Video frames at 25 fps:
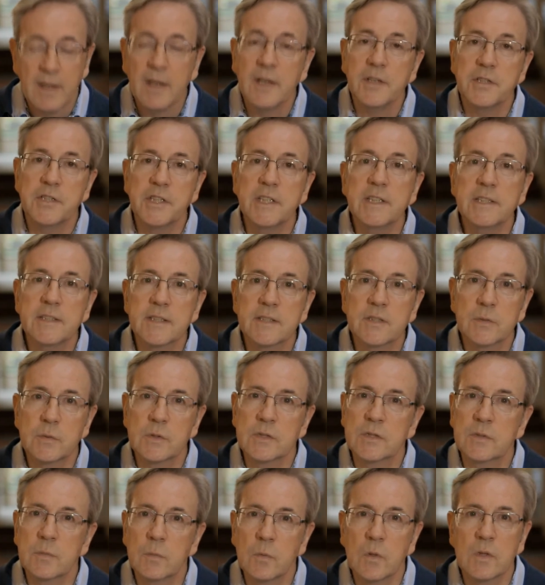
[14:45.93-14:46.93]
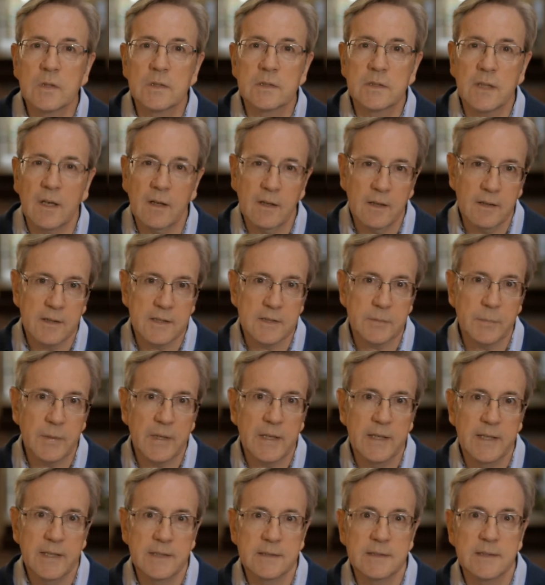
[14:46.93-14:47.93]
Jesus was once asked
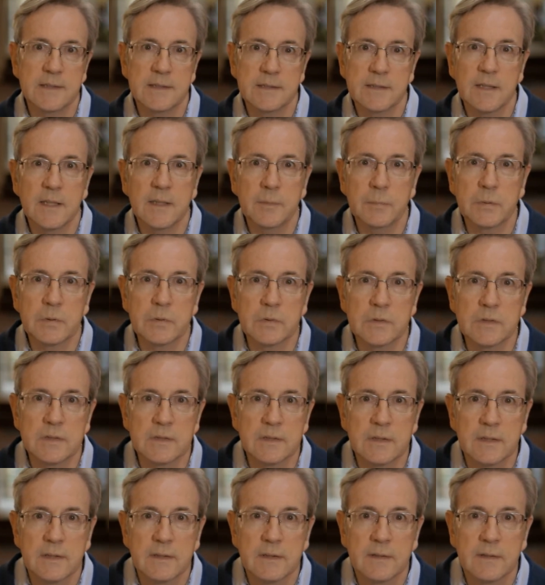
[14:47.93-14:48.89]
by his disciples